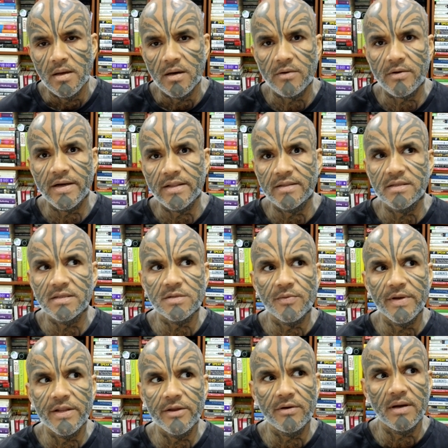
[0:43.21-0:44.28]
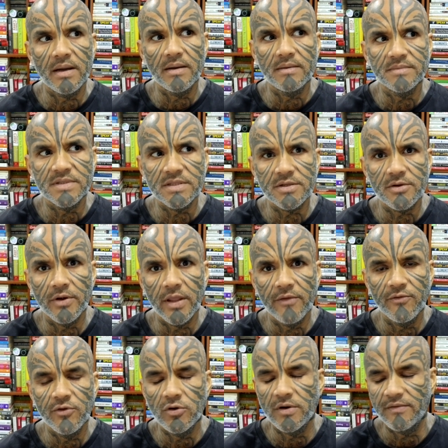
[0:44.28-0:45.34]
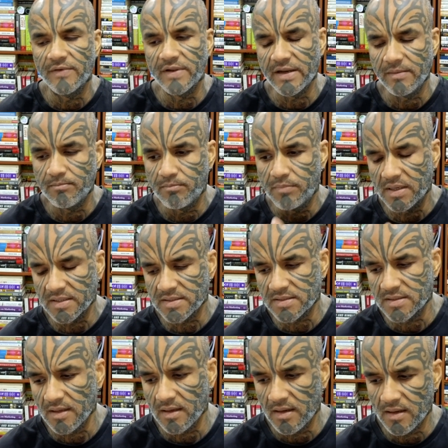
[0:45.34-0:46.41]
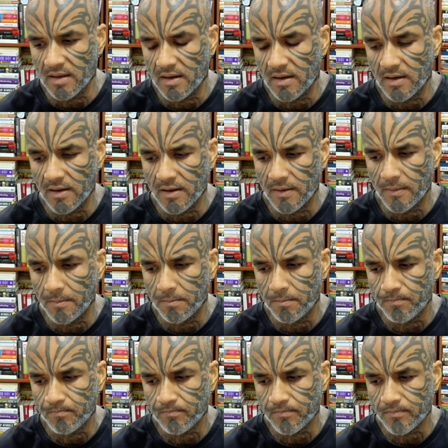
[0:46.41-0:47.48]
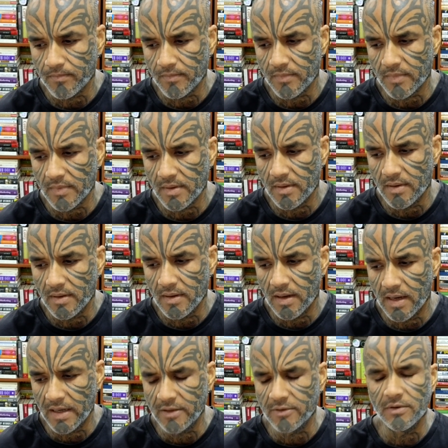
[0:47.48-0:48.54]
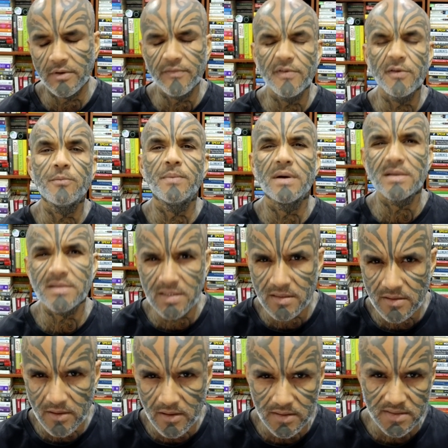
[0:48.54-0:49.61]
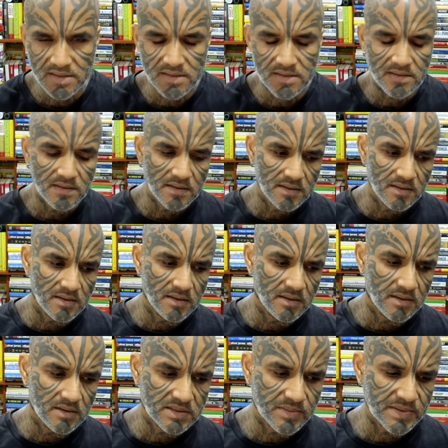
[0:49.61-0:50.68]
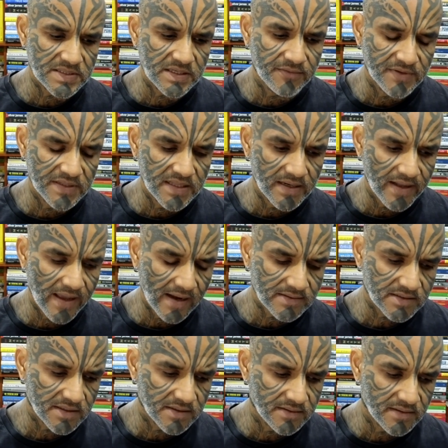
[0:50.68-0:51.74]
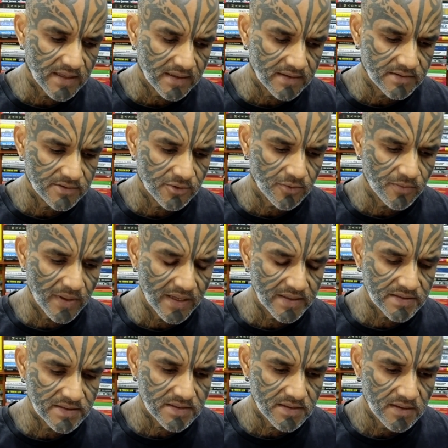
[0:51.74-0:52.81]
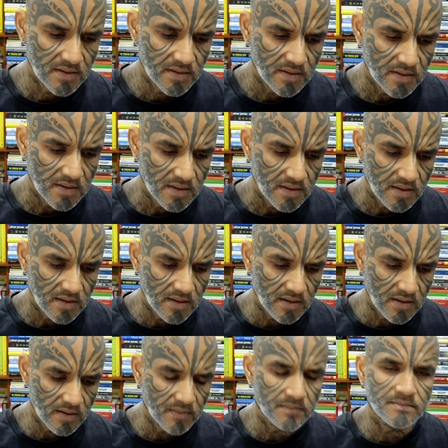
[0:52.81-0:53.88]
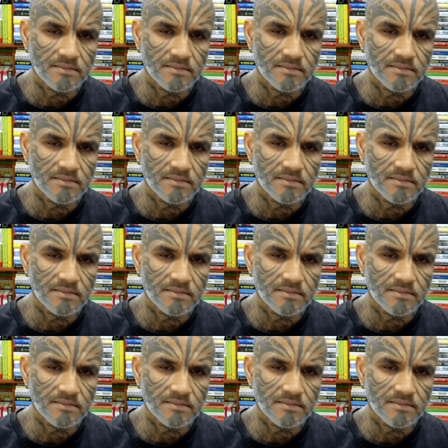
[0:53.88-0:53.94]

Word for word: right, in this video, I'm just going to give you a very personal, um, I don't know, a few personal thoughts, uh, especially with that accident that took place, um,